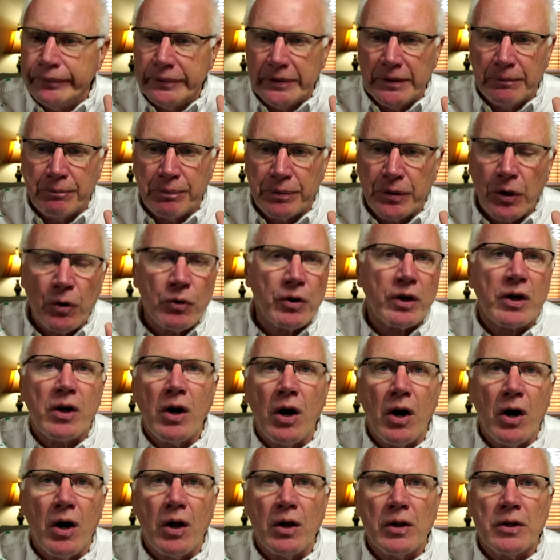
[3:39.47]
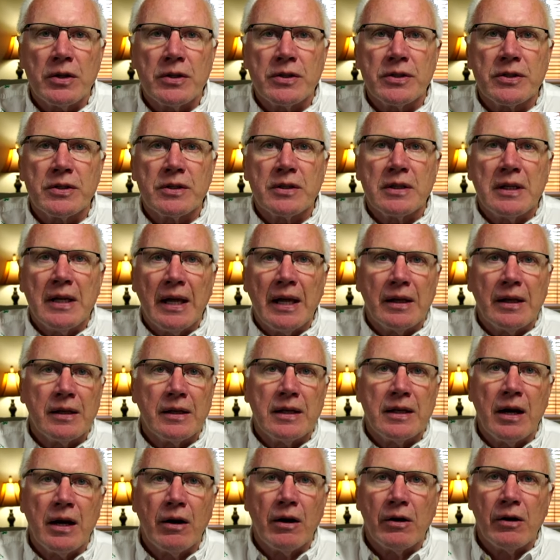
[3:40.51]
protocols that
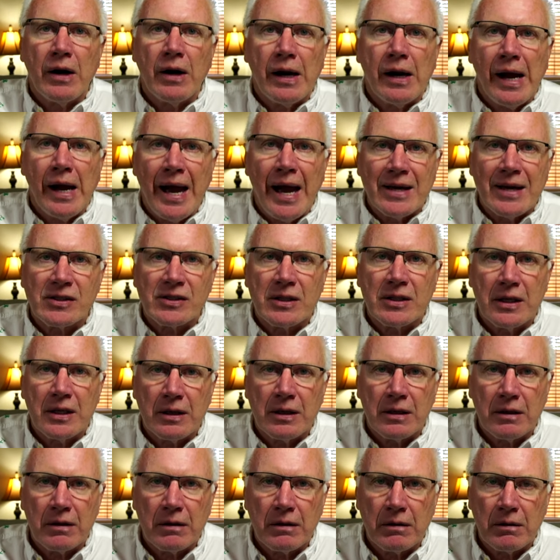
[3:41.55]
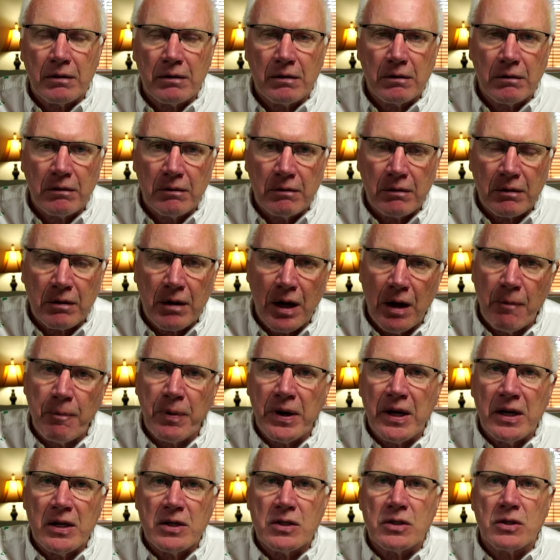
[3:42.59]
they're asking
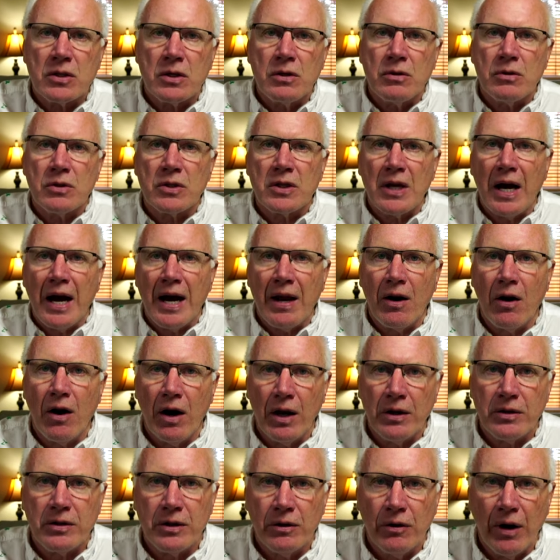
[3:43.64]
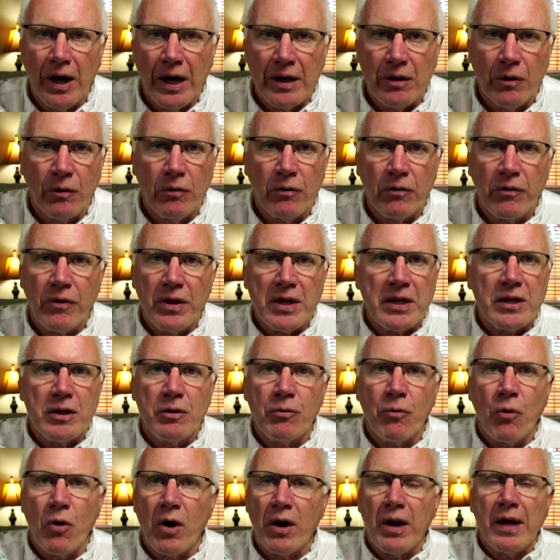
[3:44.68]
companies to sign on to. I don't think you
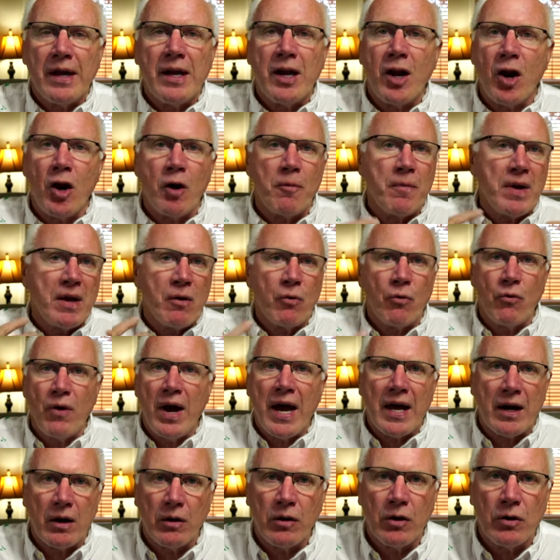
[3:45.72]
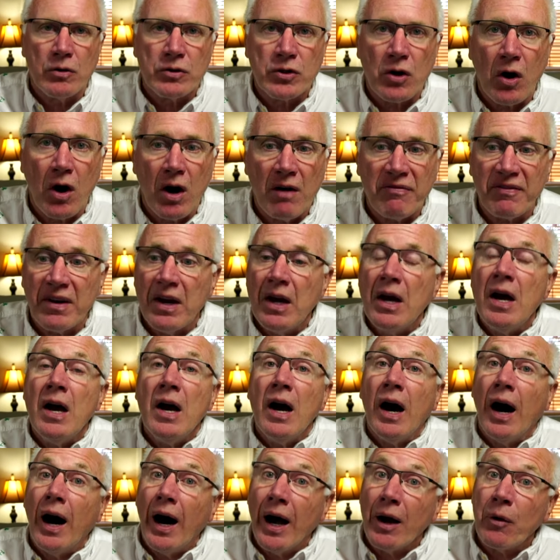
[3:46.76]
want to hear me rattle those off.
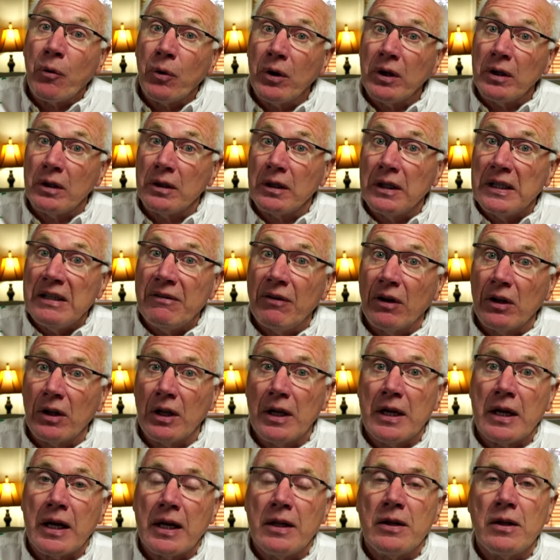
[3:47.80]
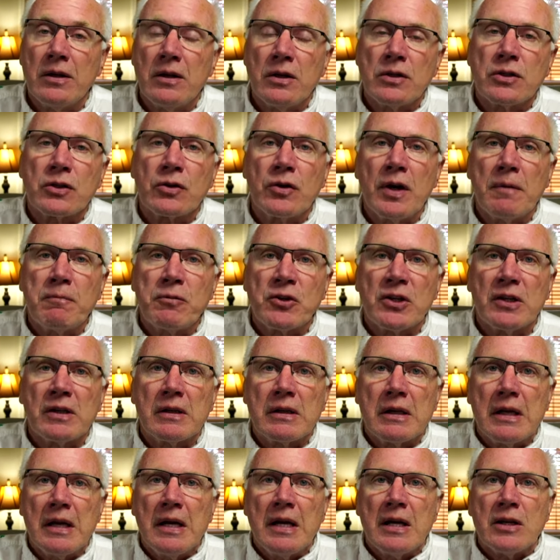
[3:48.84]
I will leave a link in the description
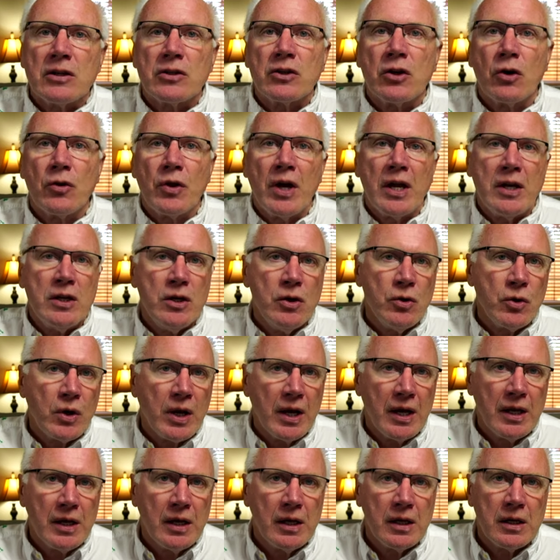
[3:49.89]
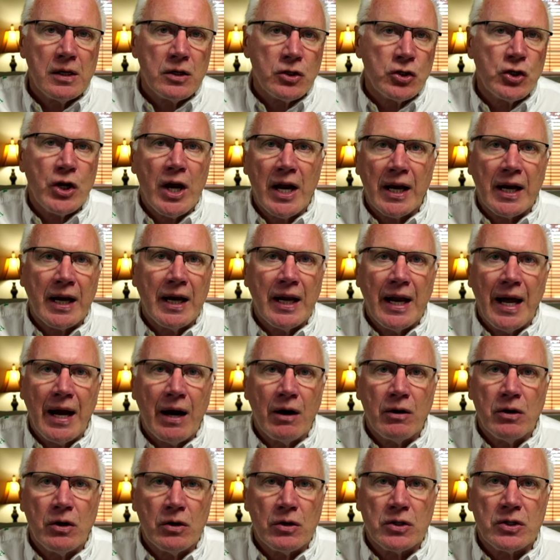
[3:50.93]
so that you can check it
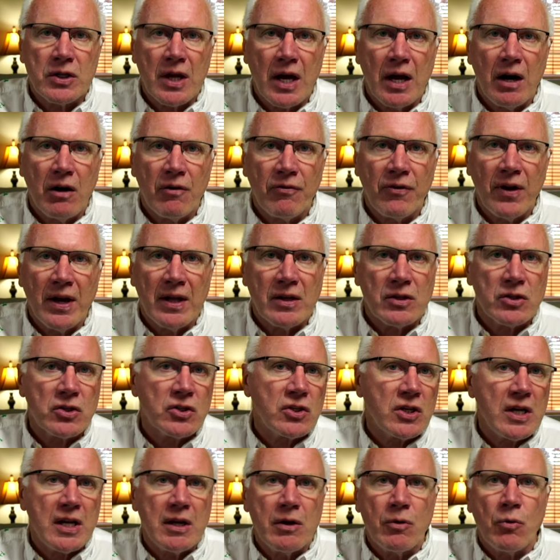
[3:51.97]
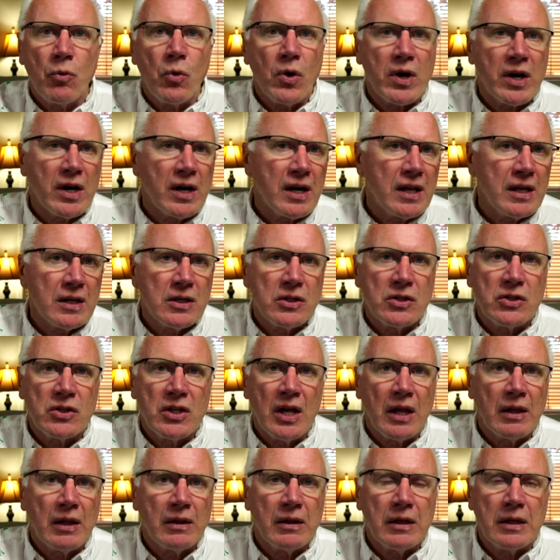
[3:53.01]
out yourself and see what it is
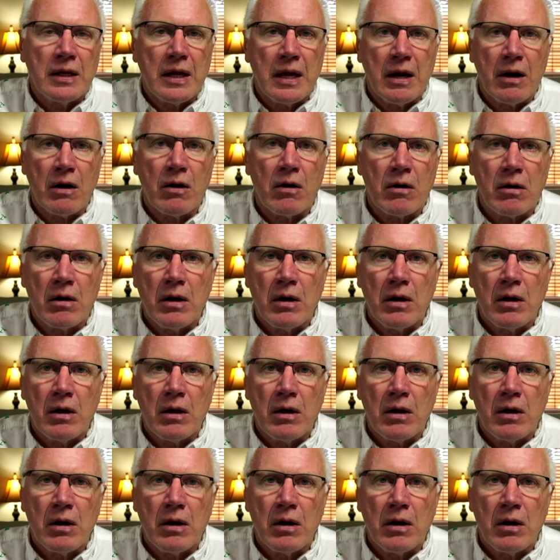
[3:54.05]
that their